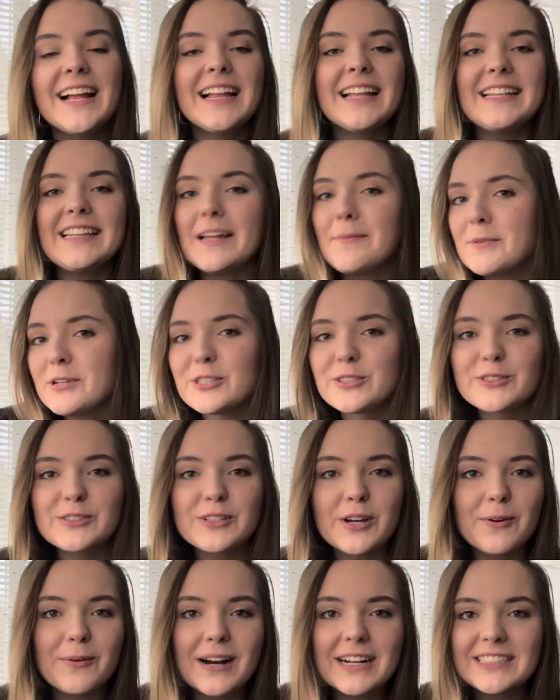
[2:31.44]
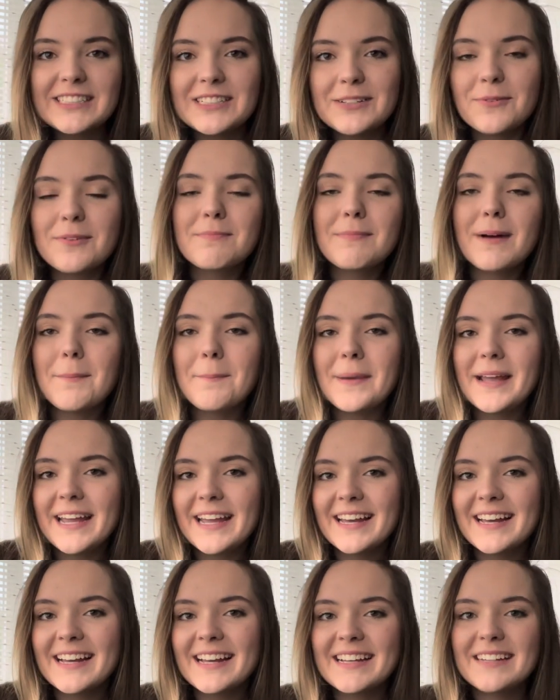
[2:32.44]
Let me just go watch it with my
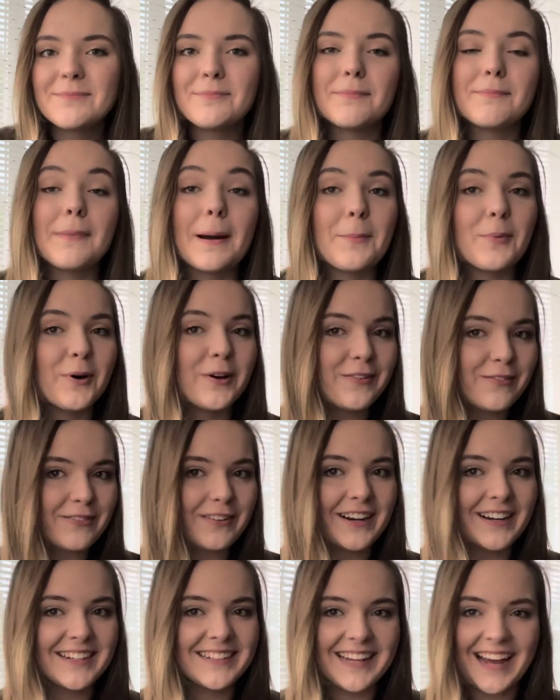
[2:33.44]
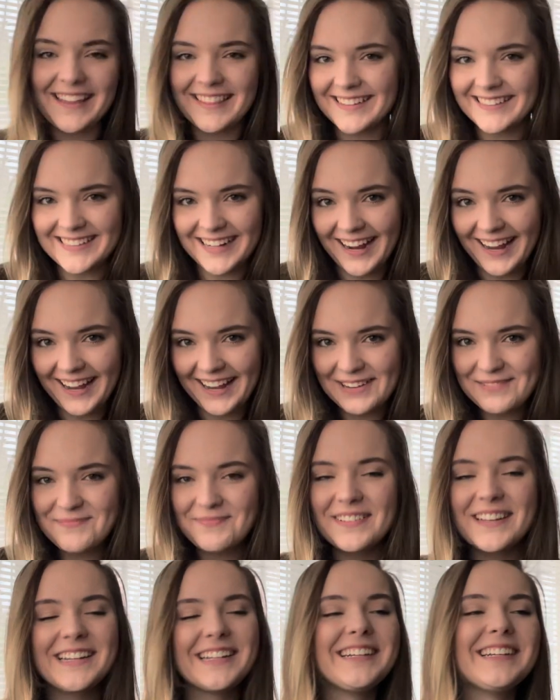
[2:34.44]
man, my boyfriend at the time.
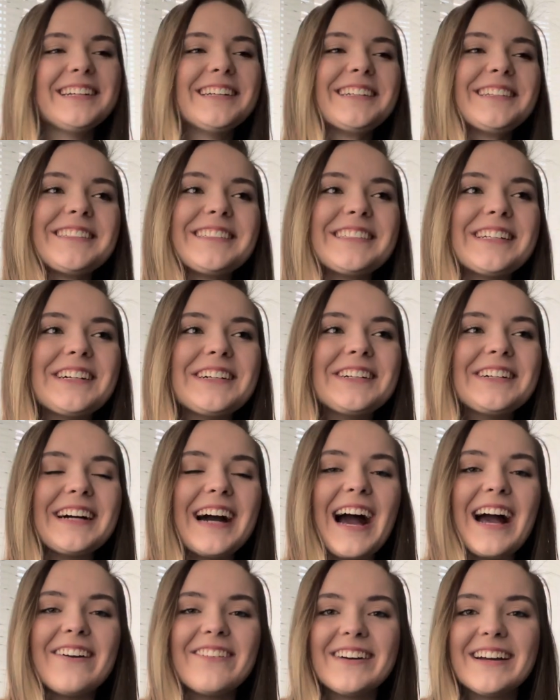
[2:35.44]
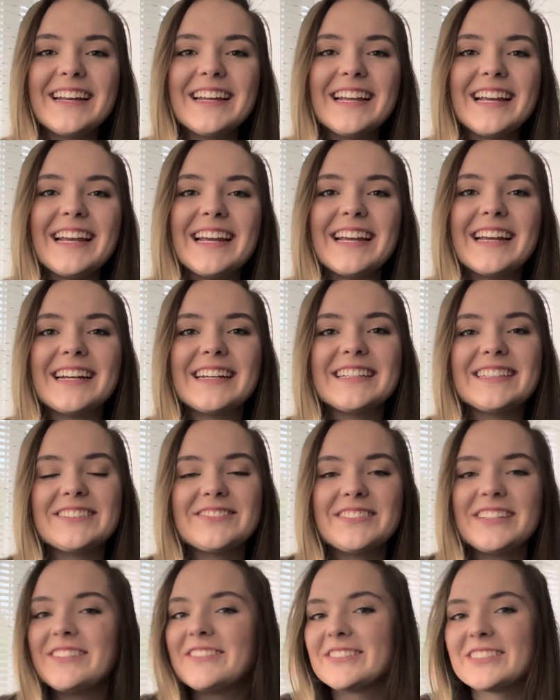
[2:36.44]
So I went and
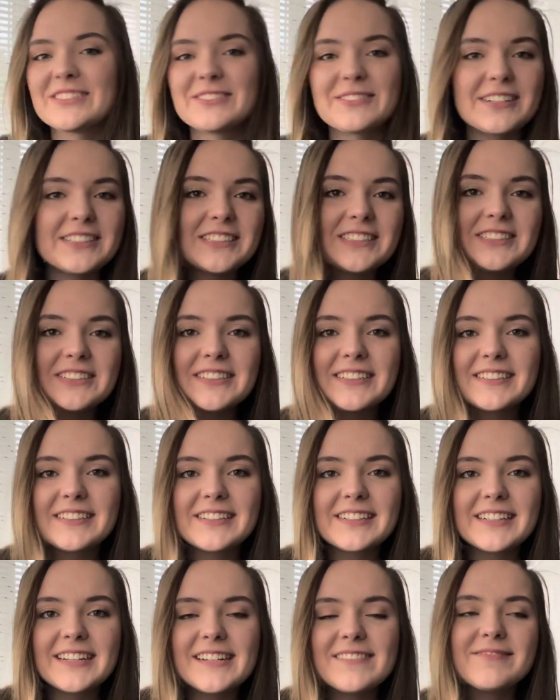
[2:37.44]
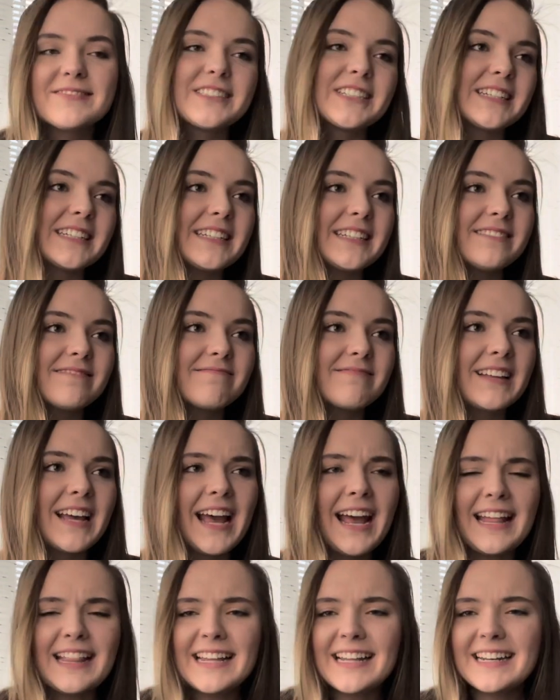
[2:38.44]
we were just watching Toy Story, chilling.
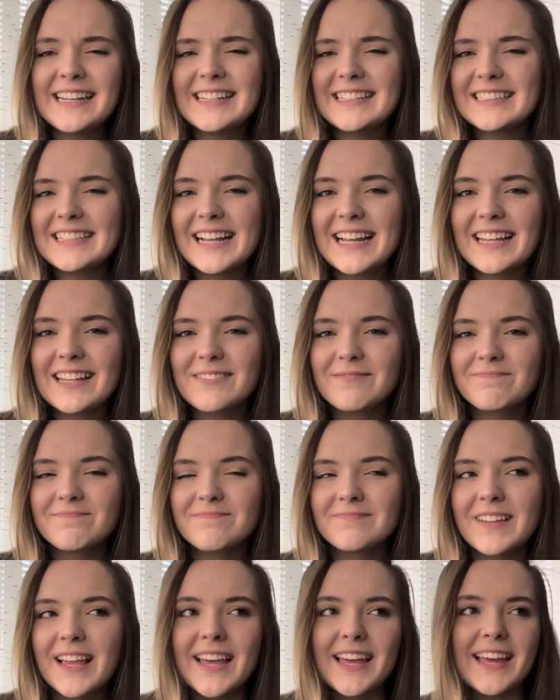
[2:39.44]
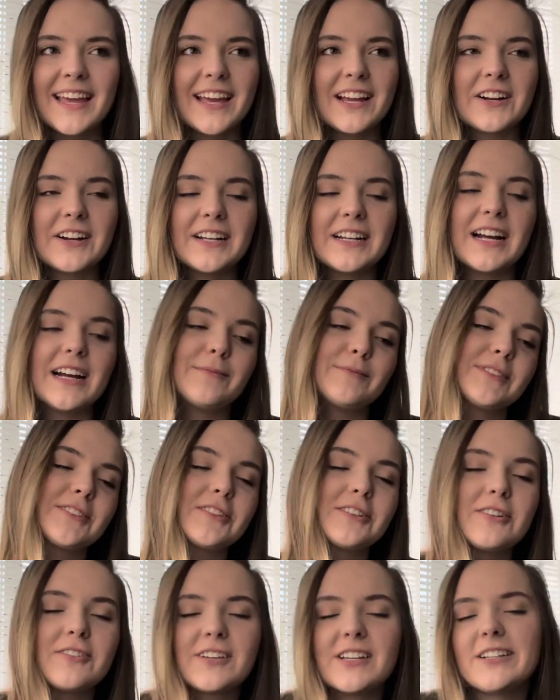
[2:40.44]
And then he's like, hey Corina, I'm just
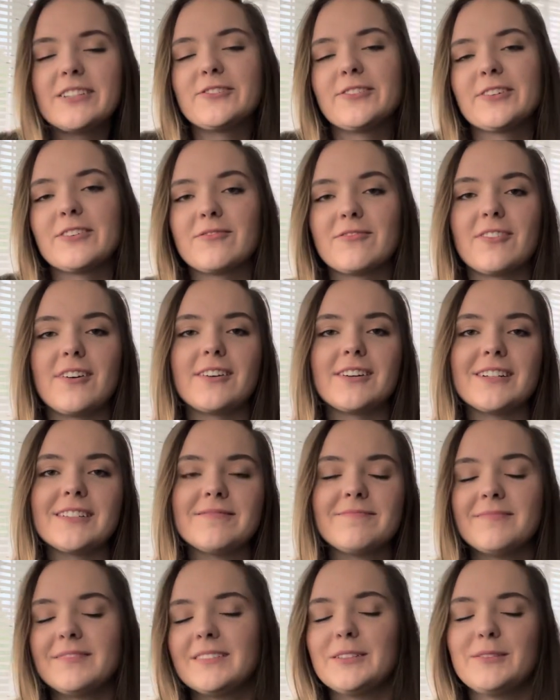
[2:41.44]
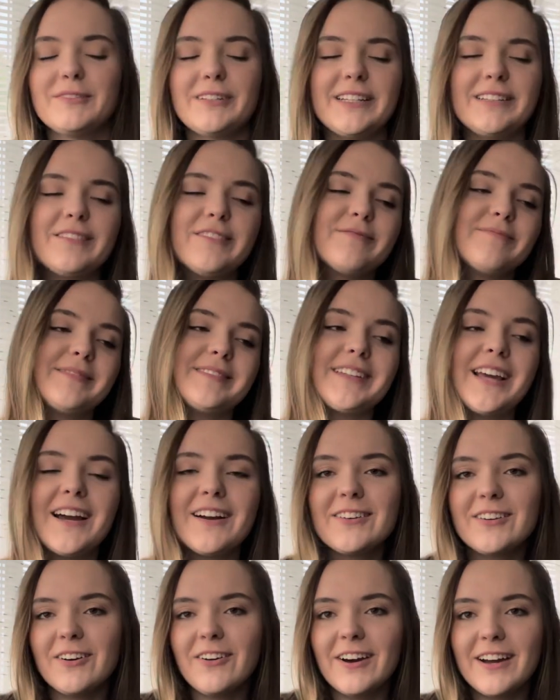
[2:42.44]
gonna go get a drink of water. And I was like, oh yeah,
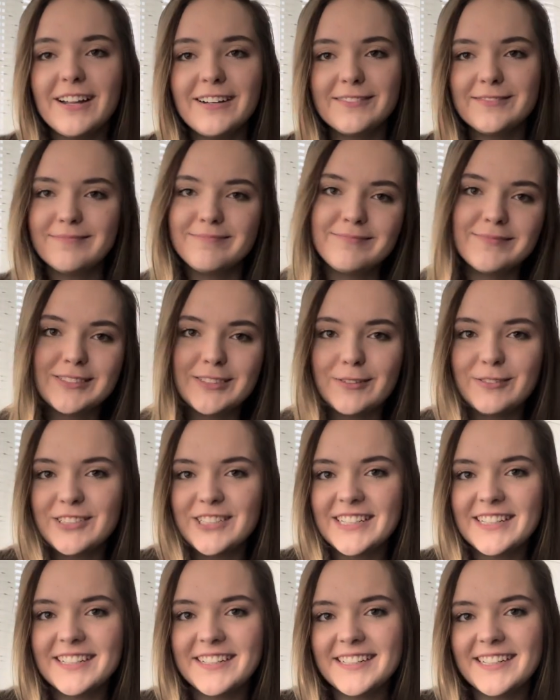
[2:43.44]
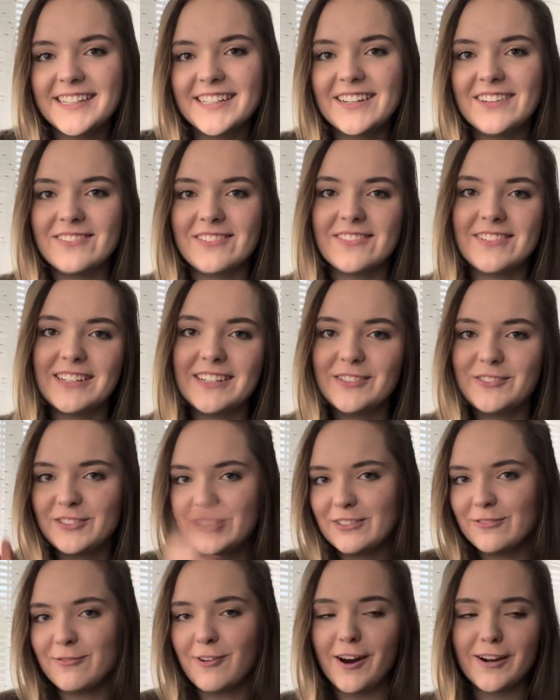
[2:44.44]
go ahead. So chill, you know, go get a drink
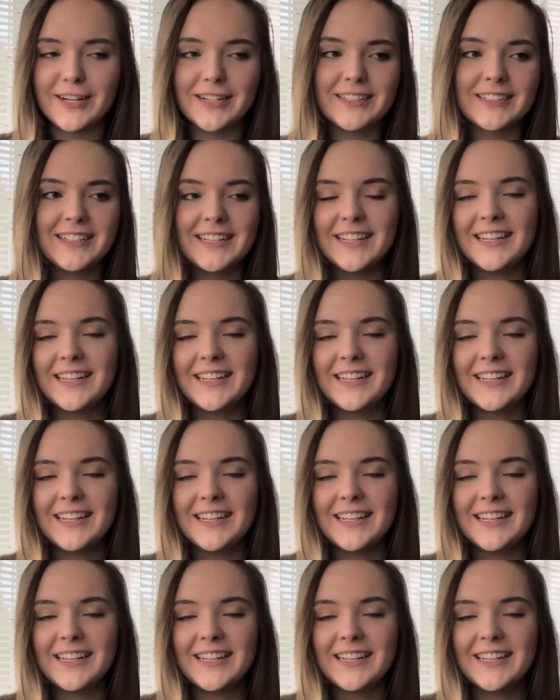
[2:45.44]
of water.